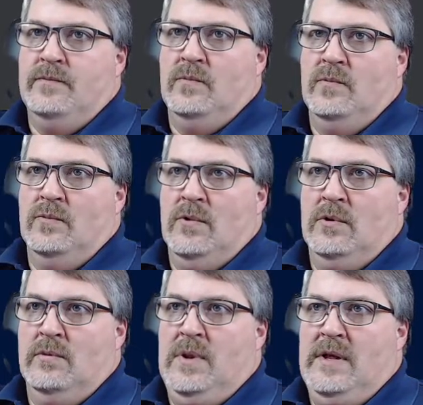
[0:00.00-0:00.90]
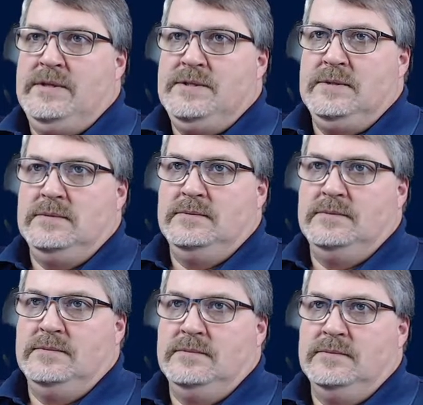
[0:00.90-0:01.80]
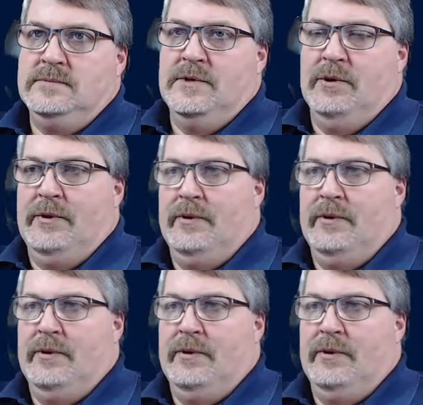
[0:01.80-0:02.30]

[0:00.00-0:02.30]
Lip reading: Wrong place. There we go.